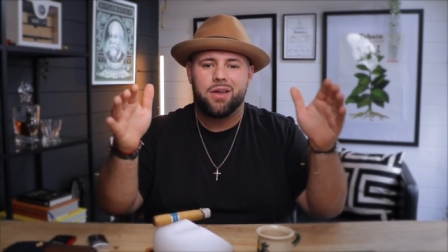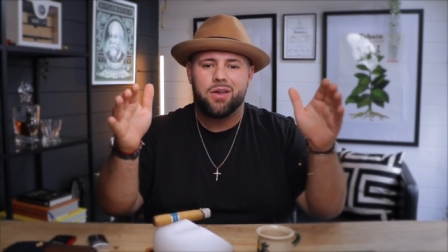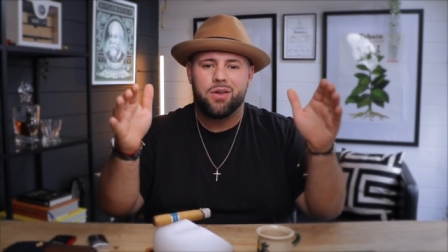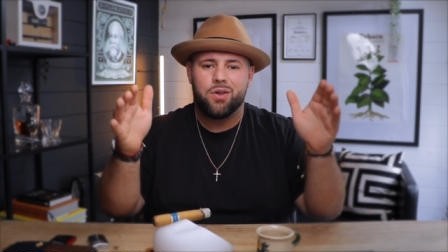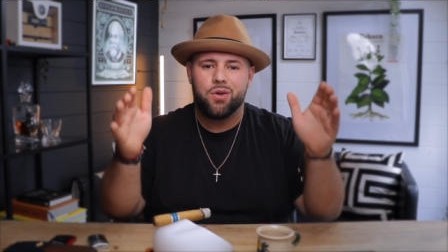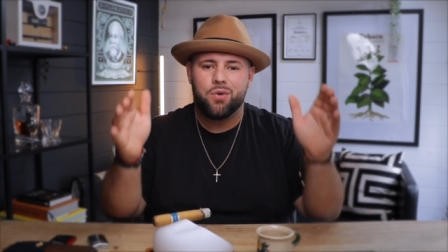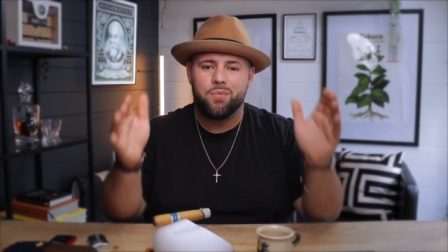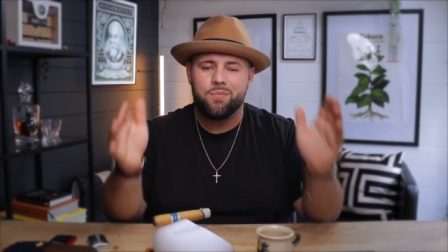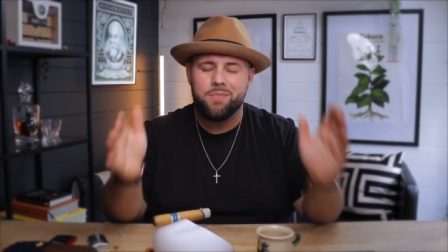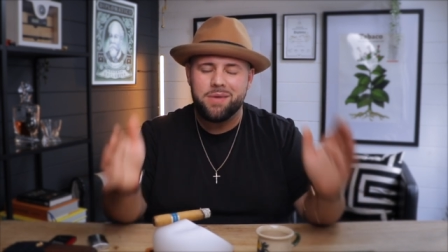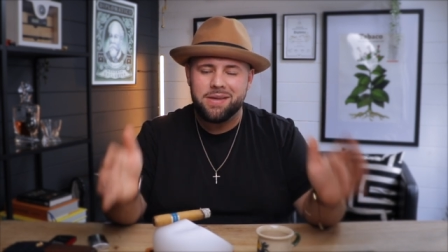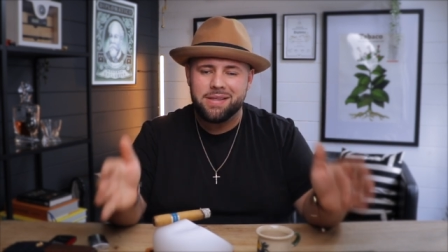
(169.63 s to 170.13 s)

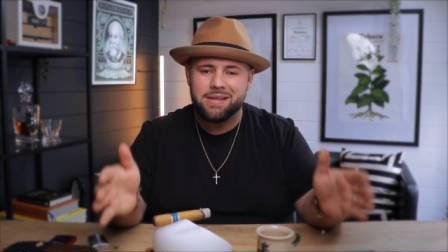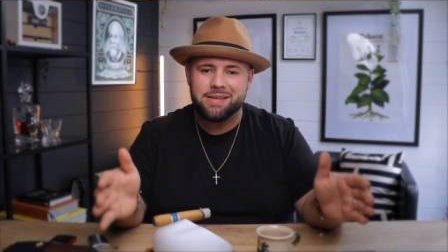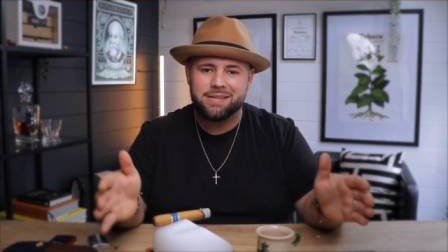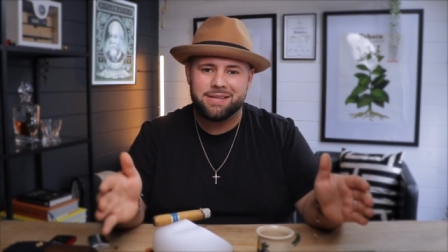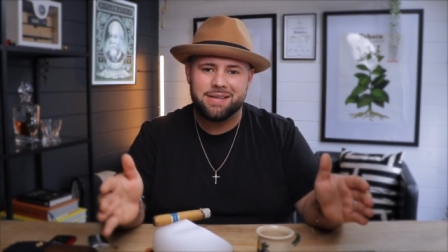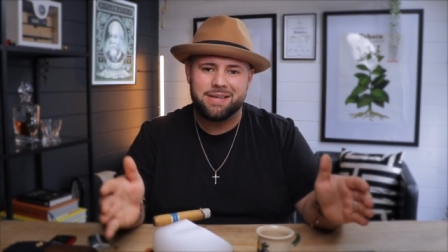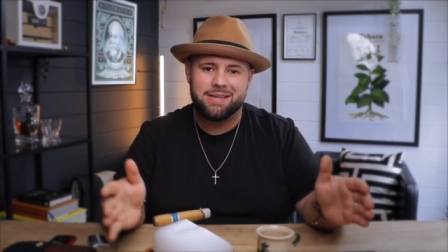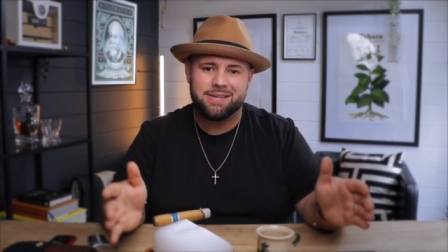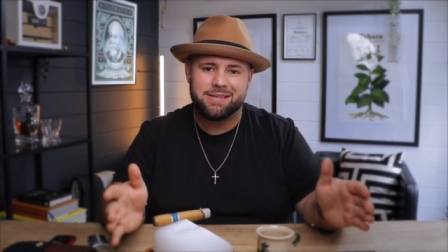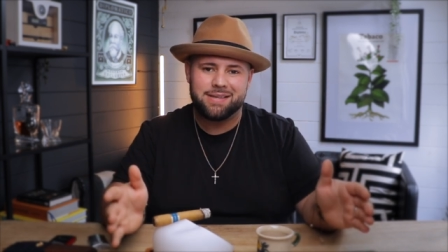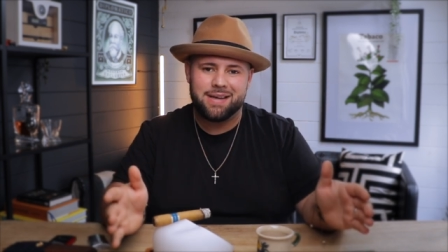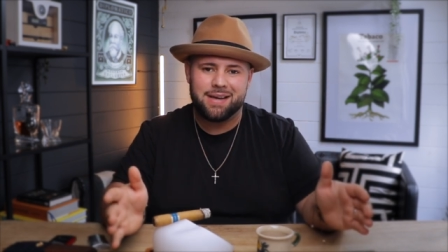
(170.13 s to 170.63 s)

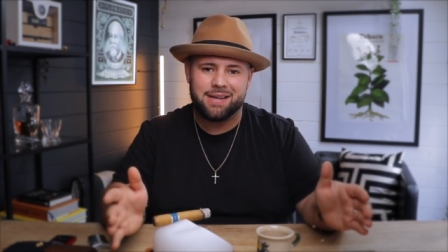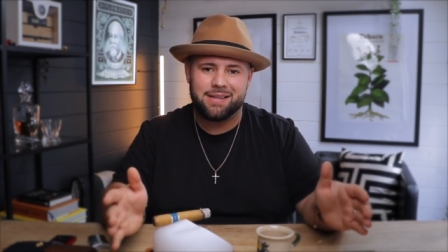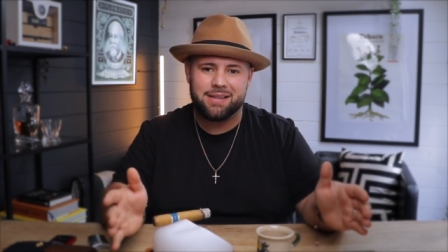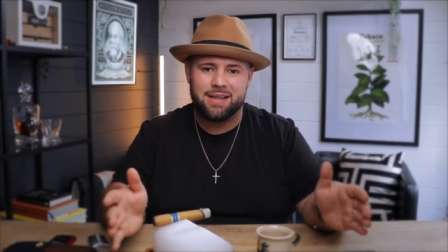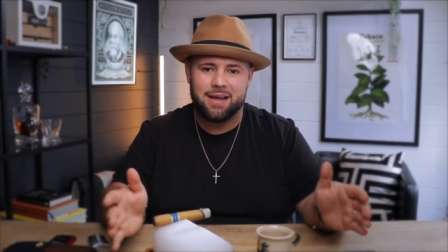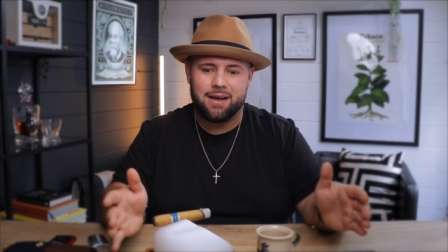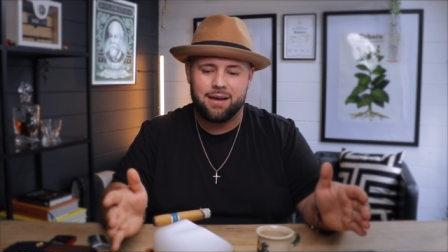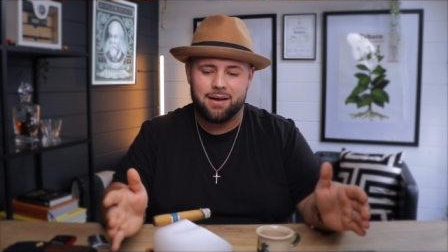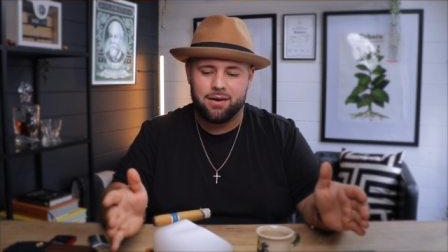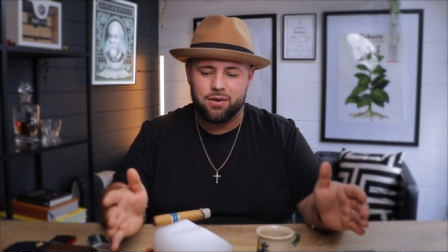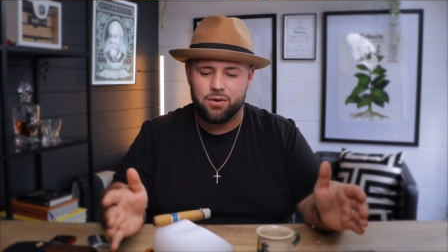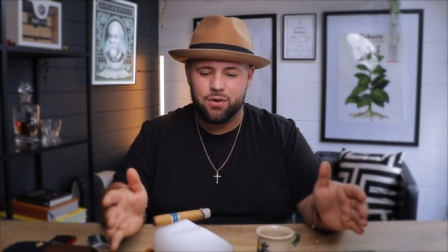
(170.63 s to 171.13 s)
humidity inside
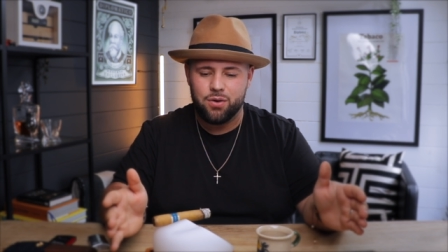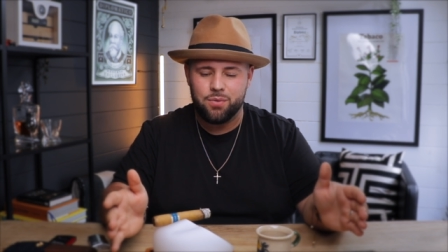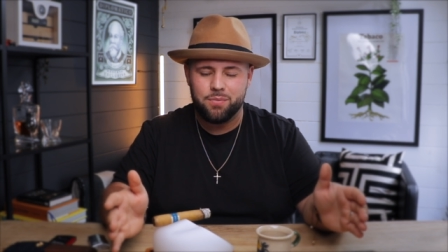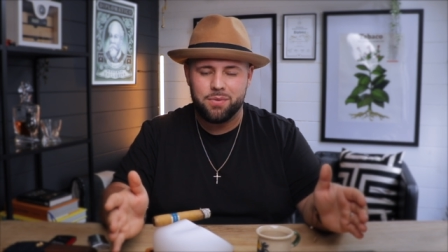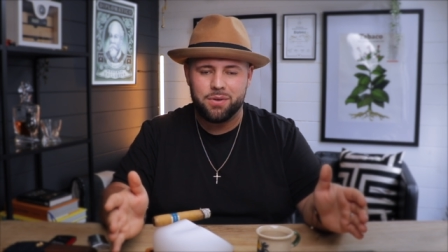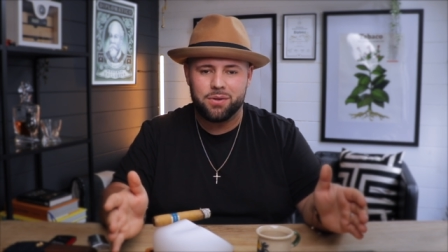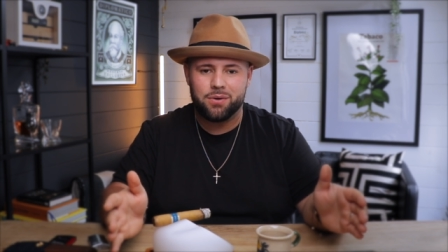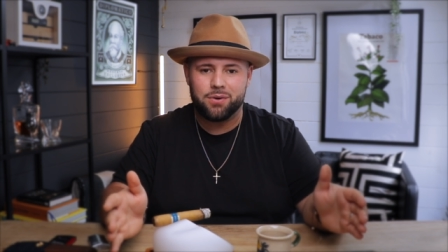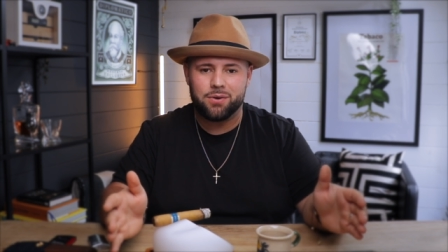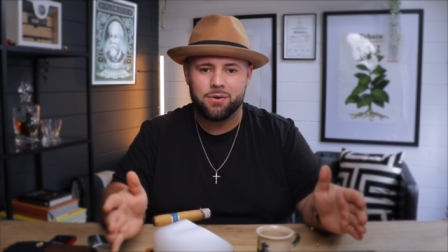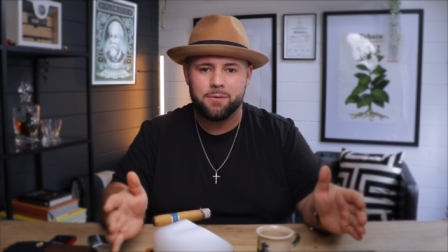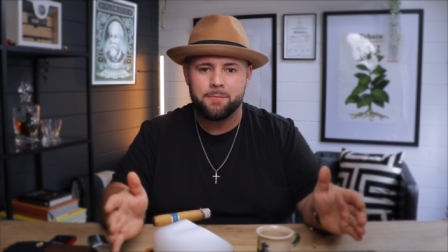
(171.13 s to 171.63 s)
that
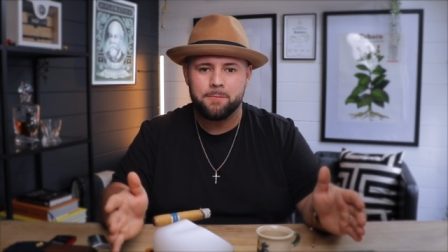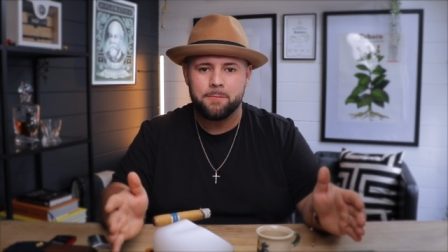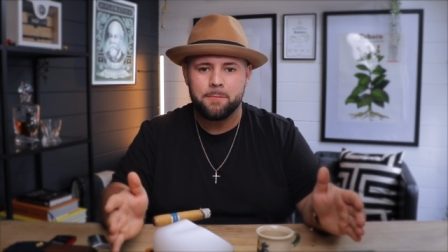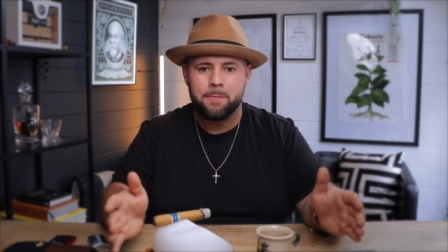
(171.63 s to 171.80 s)
humidor